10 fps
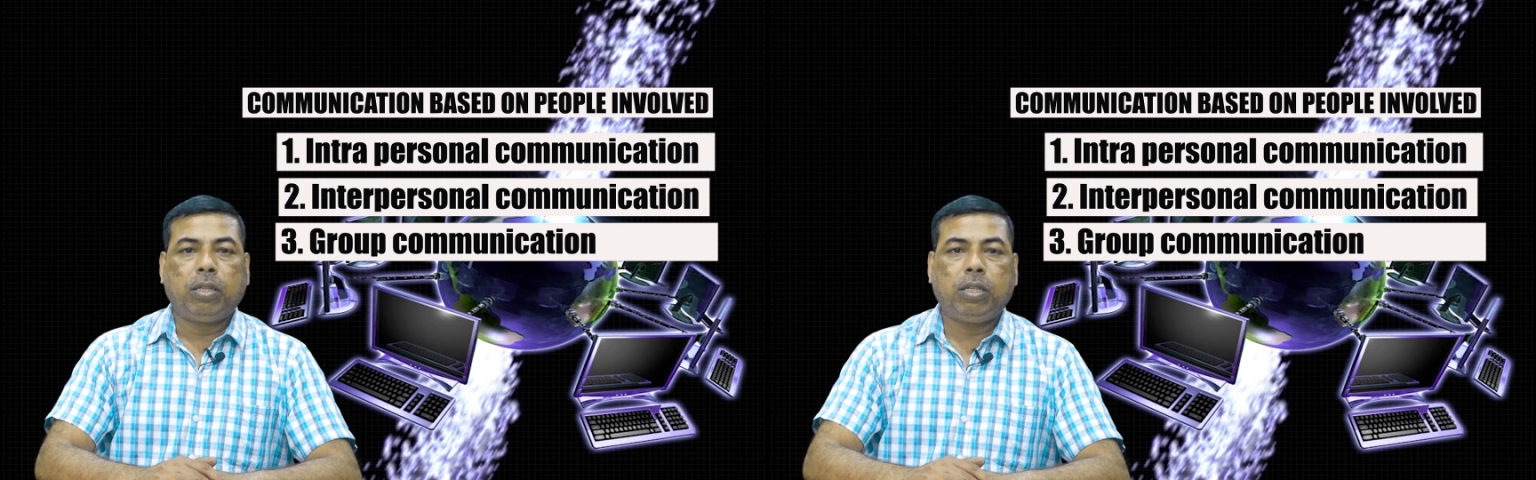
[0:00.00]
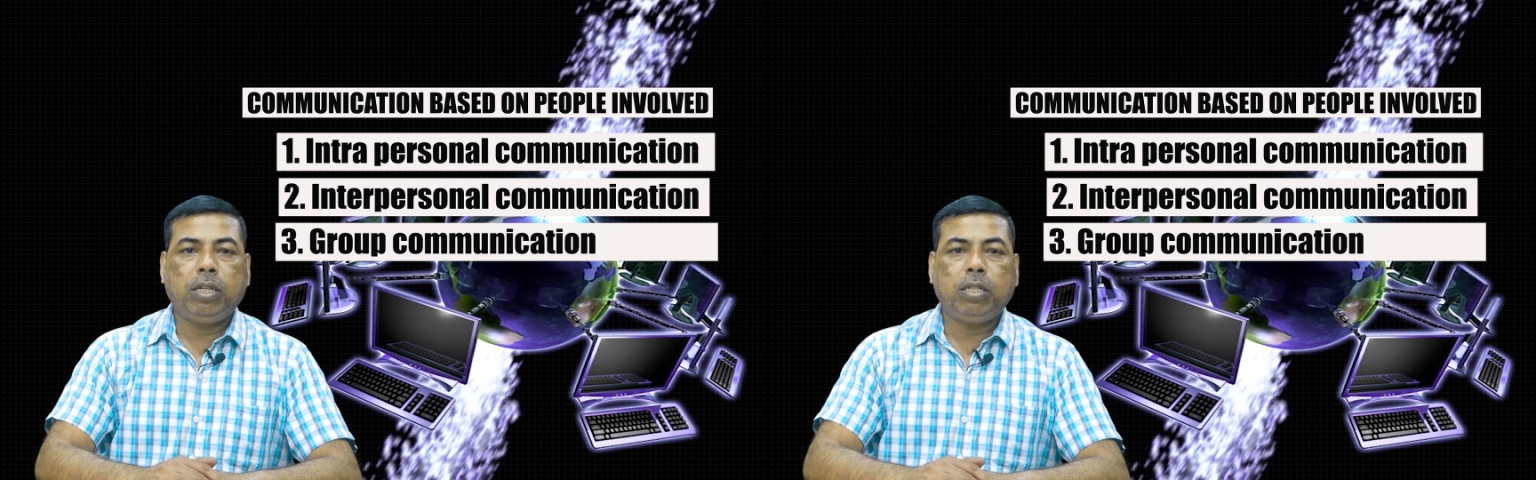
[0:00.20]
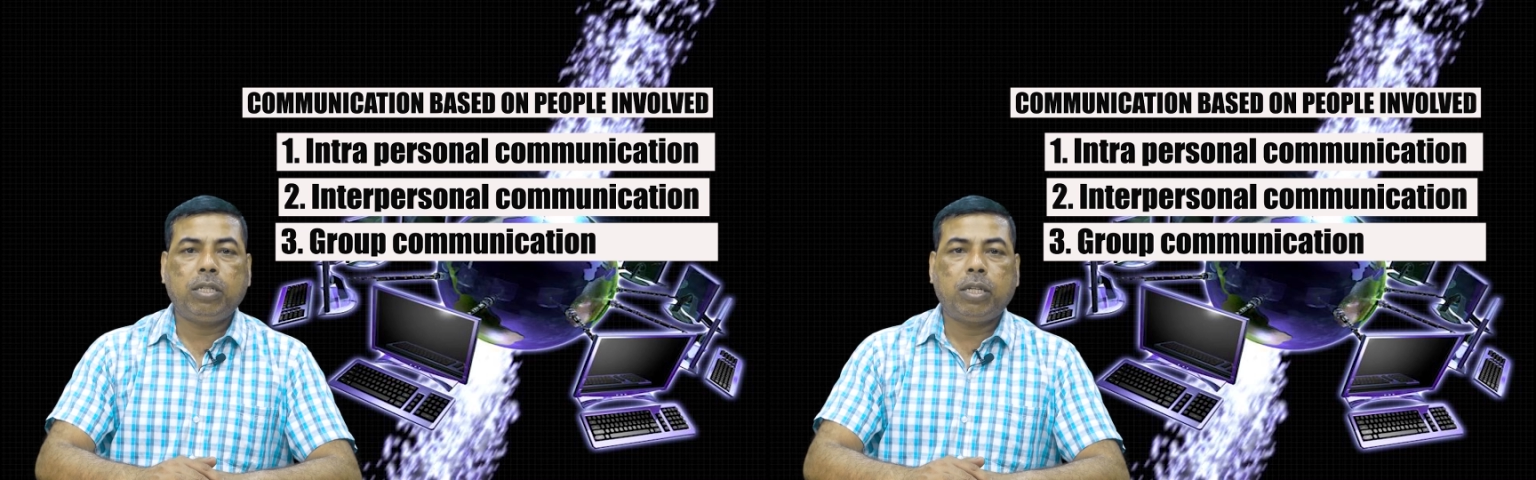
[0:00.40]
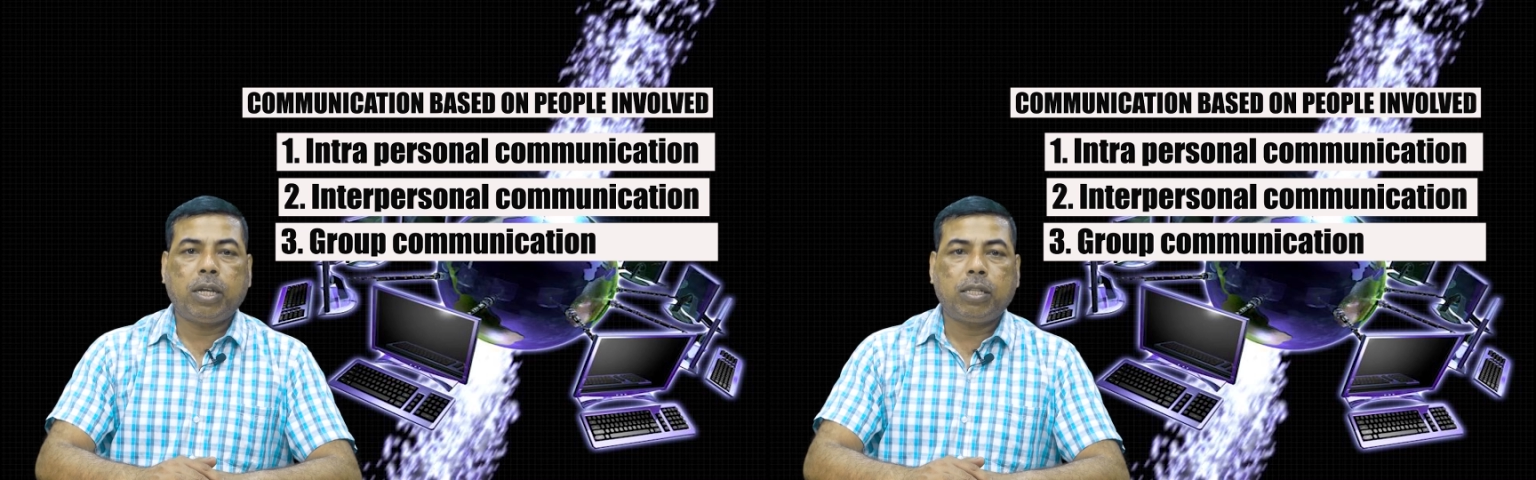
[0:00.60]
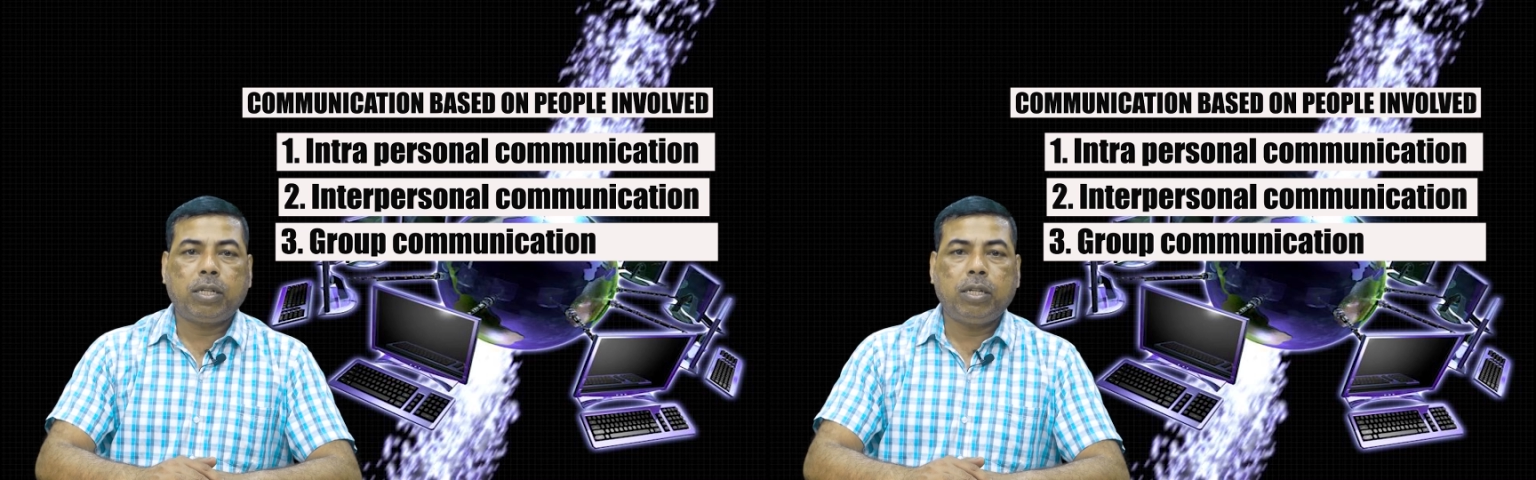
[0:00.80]
These
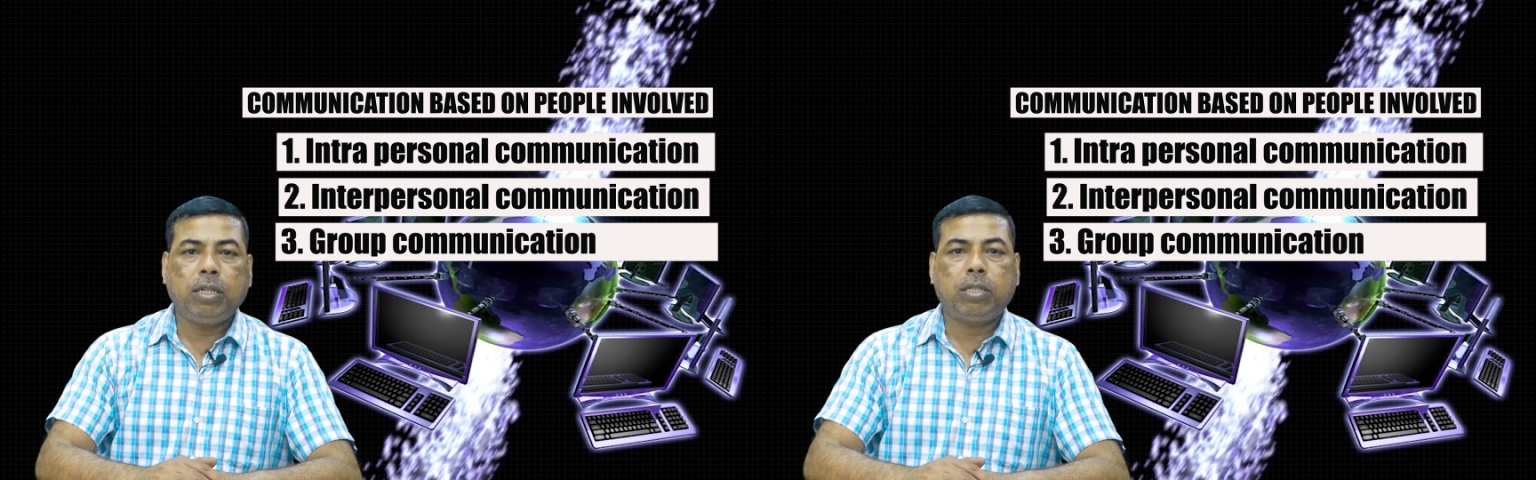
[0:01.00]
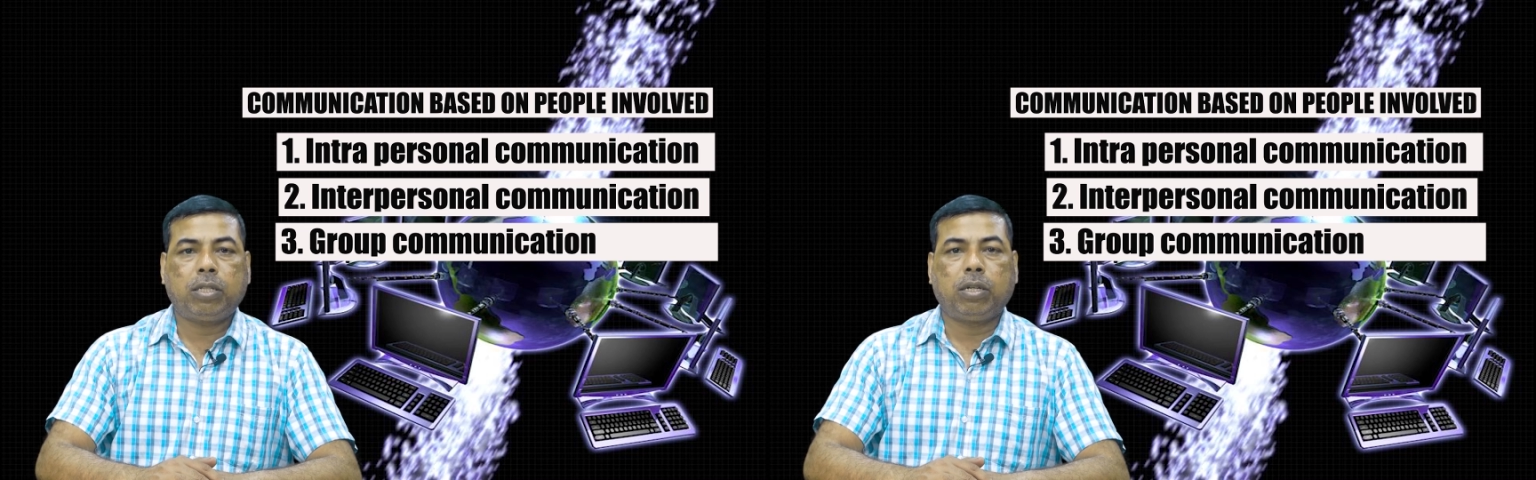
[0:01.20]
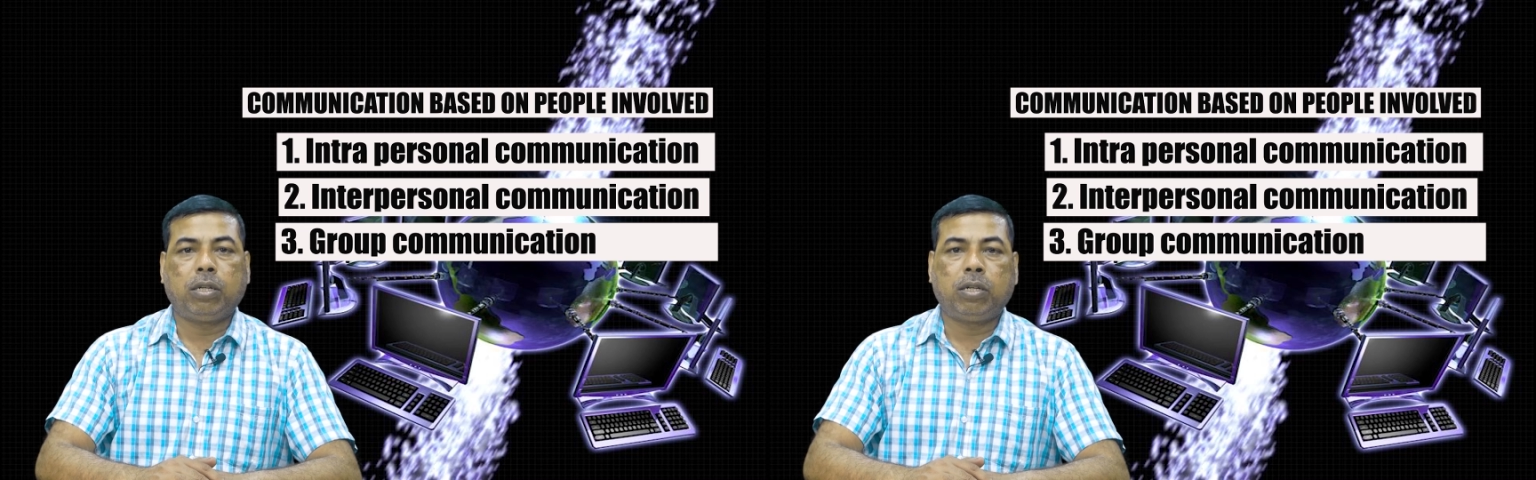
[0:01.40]
gatherings